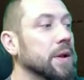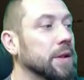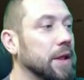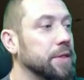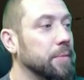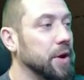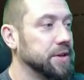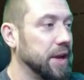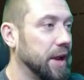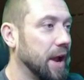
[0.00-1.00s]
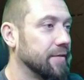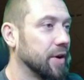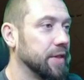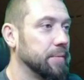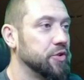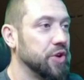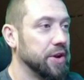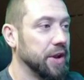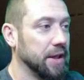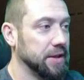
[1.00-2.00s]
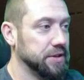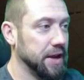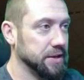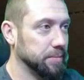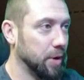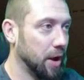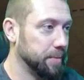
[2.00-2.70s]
Let the bot take Africa, then Magenta at least has a bot